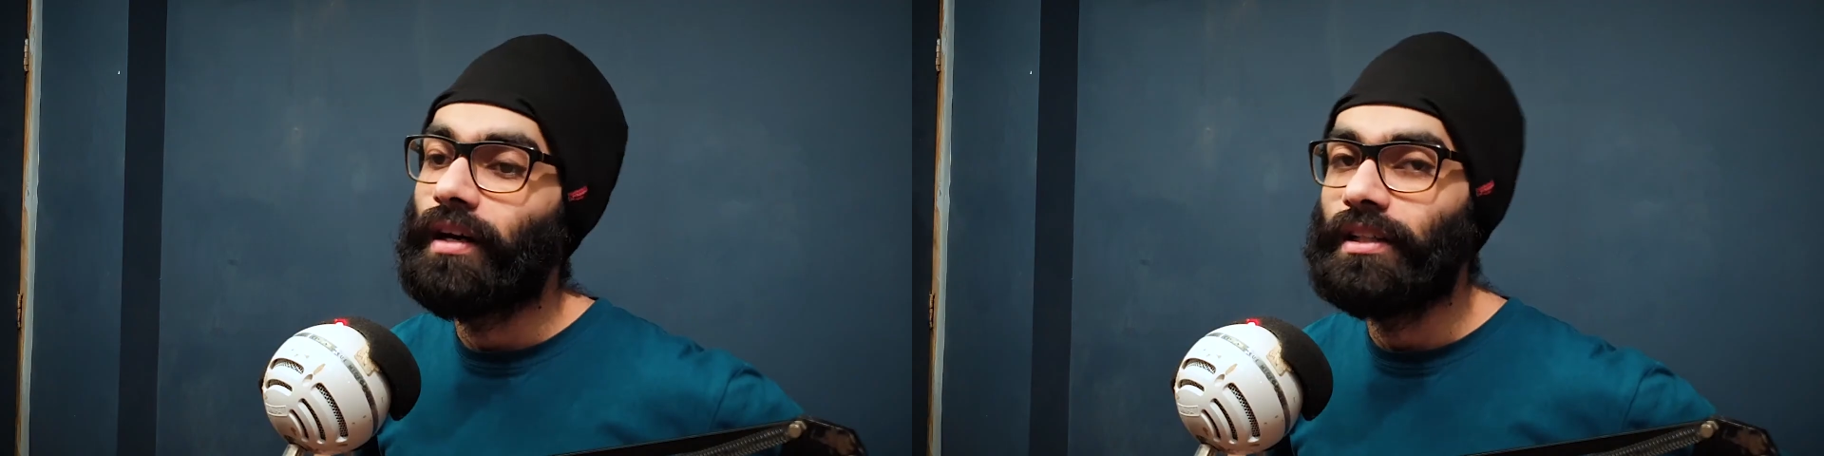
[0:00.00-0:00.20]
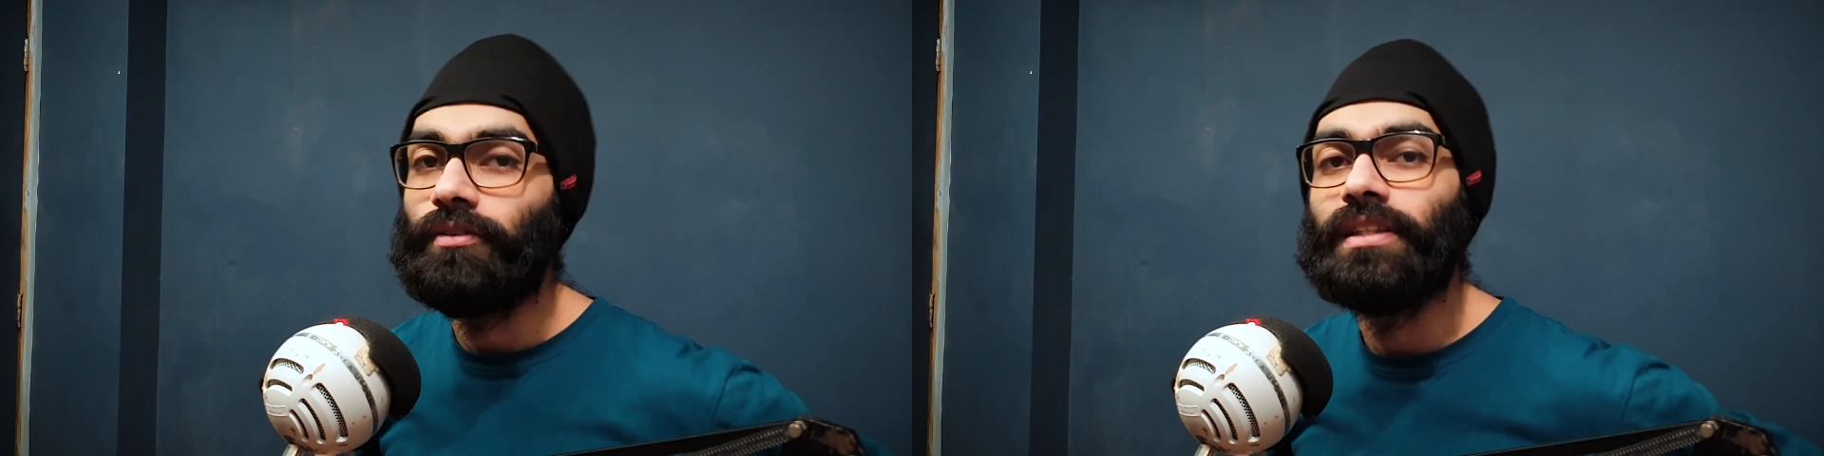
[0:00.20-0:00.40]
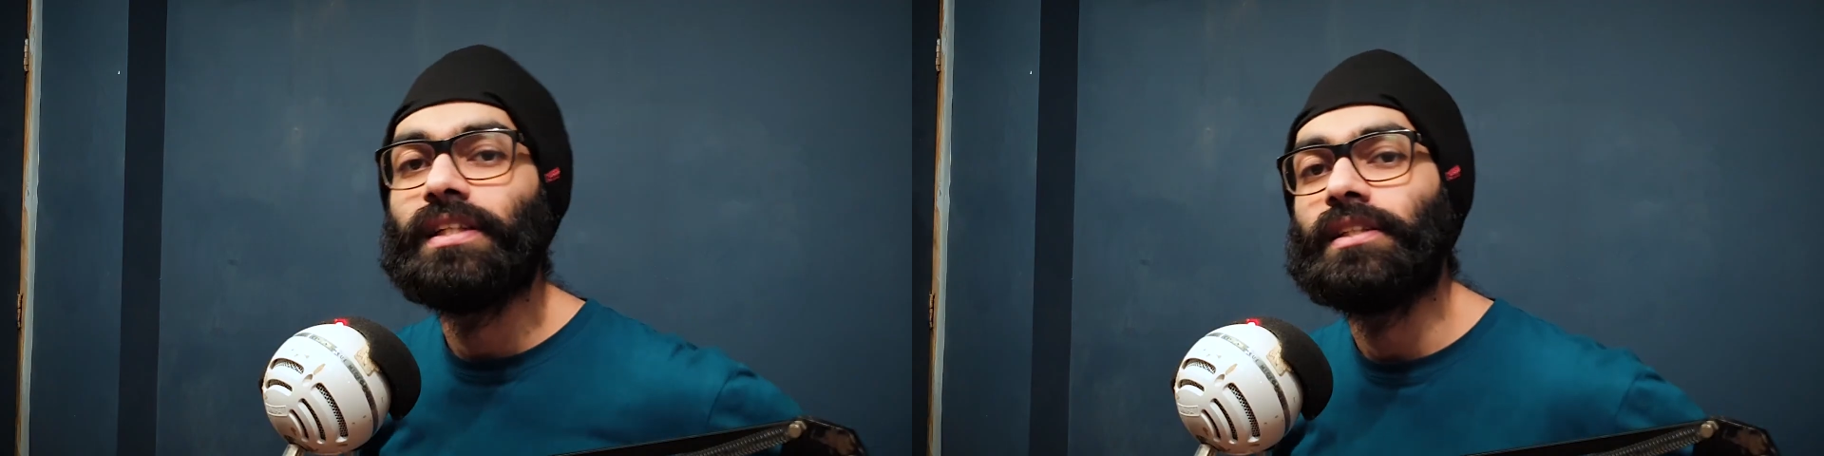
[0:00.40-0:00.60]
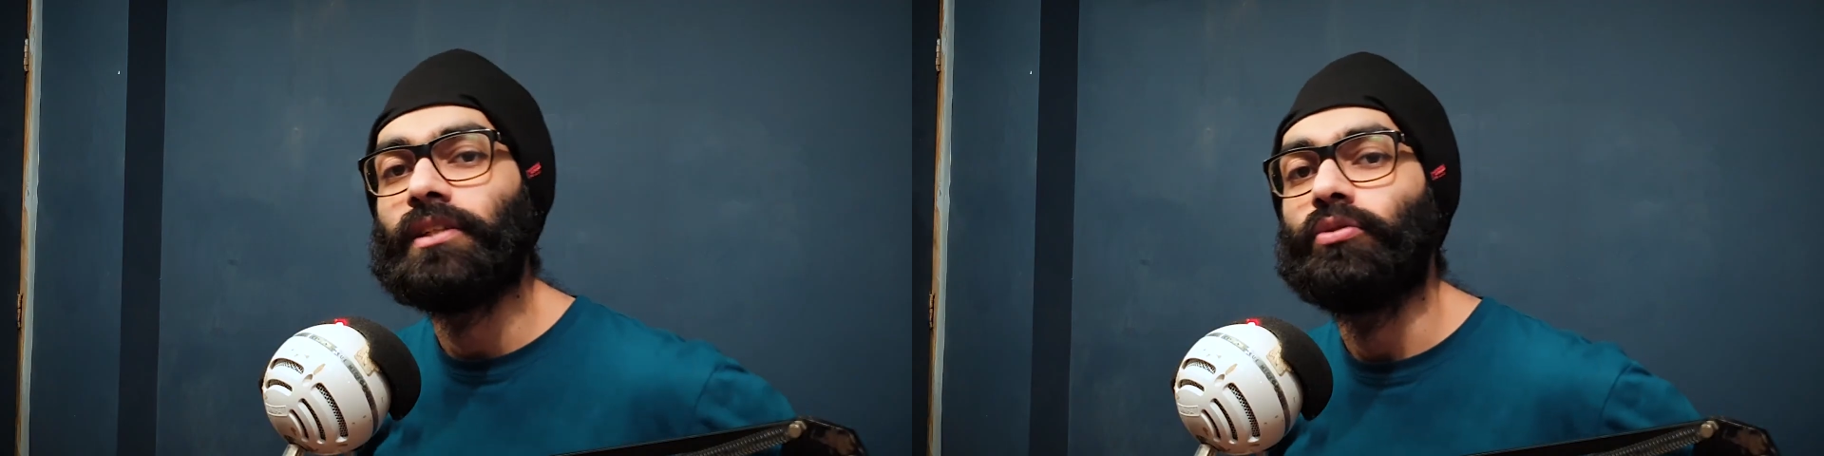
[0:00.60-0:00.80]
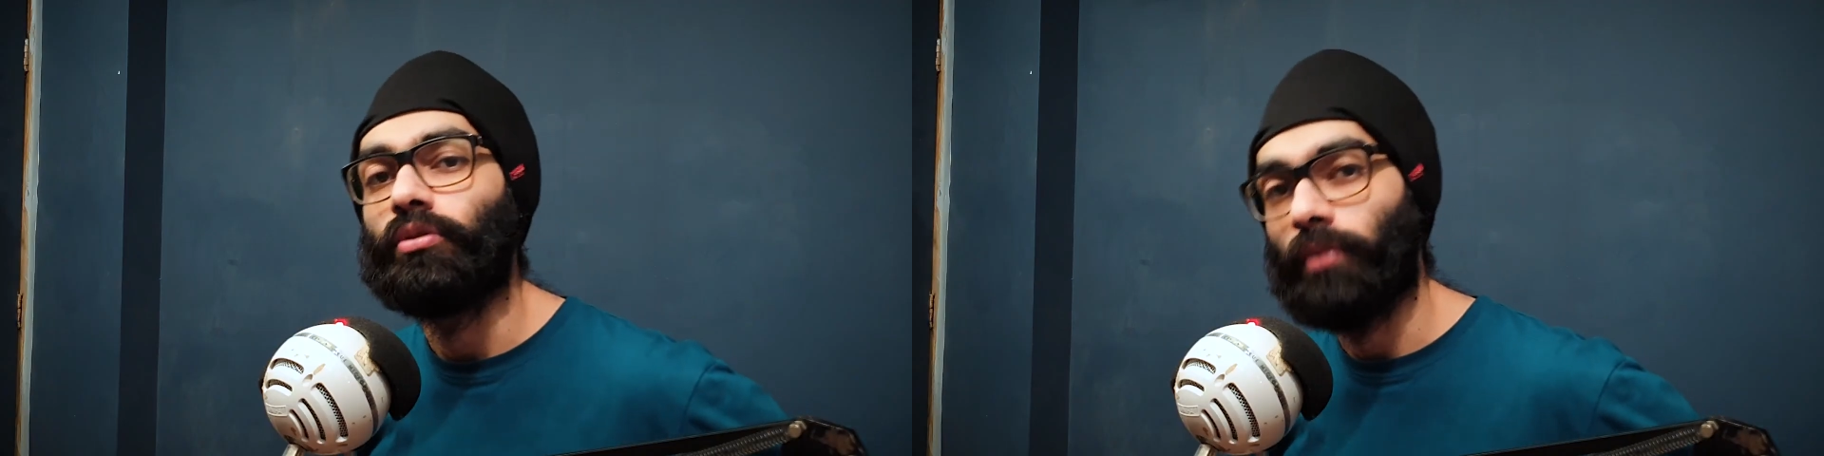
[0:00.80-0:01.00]
Otherwise, I'll see
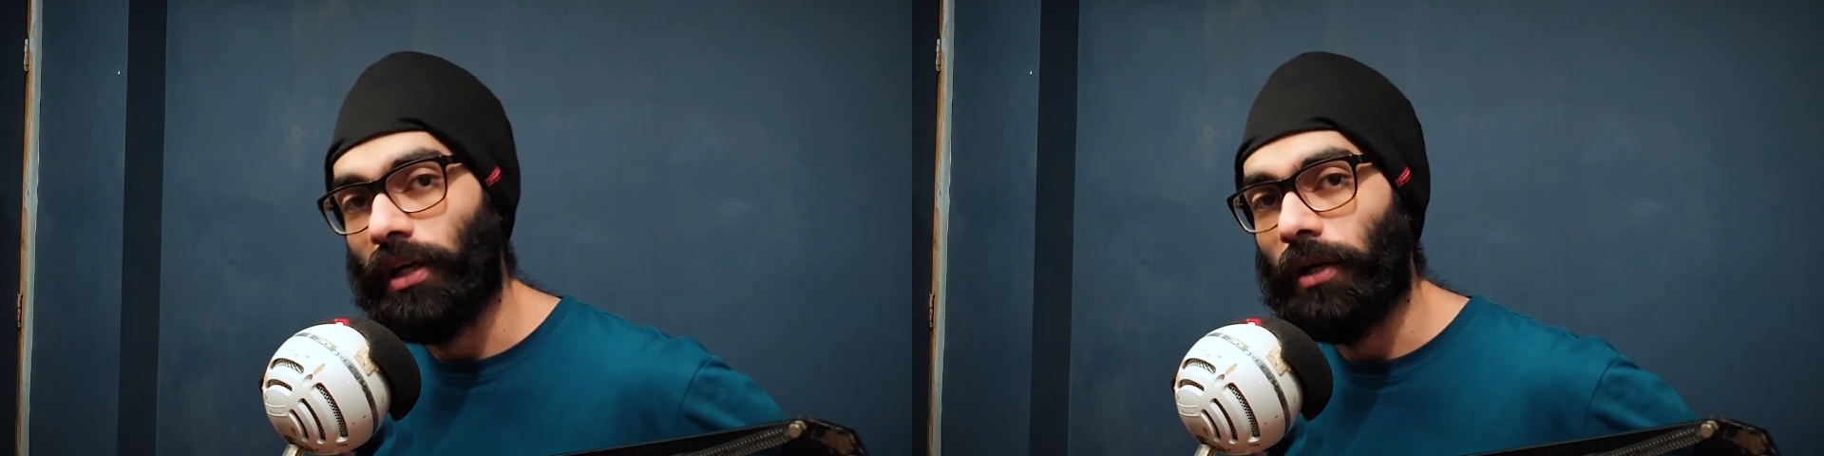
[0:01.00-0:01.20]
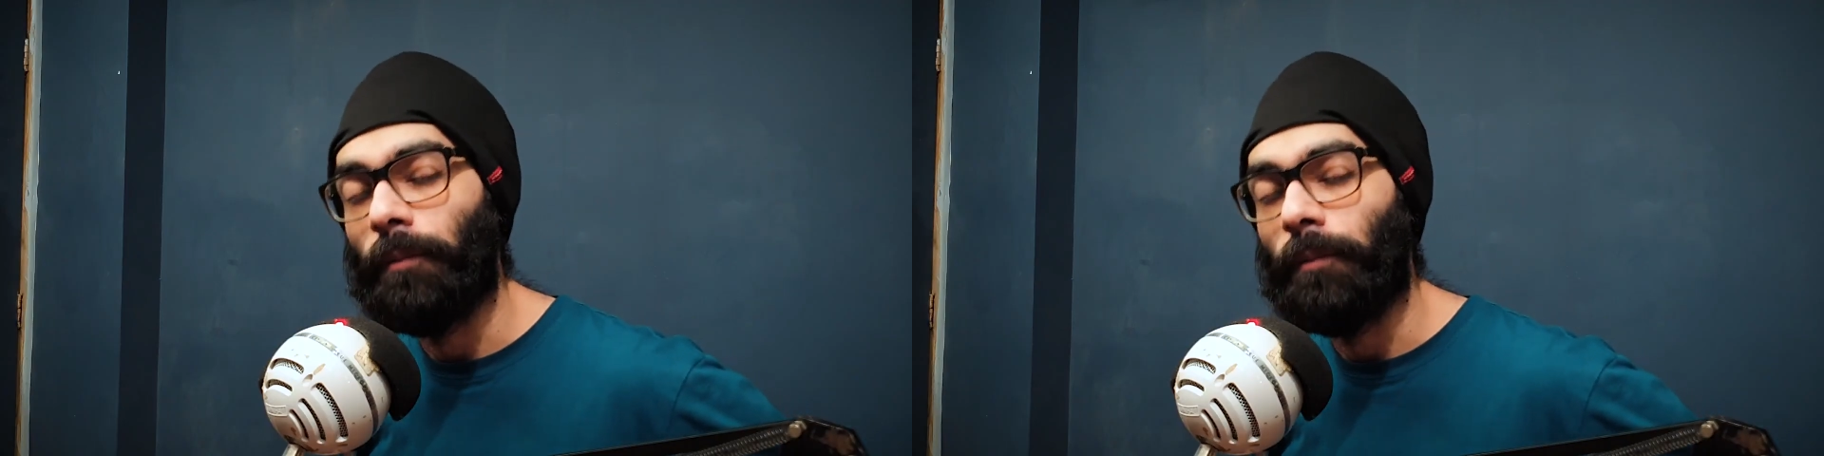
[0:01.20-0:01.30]
you on Monday.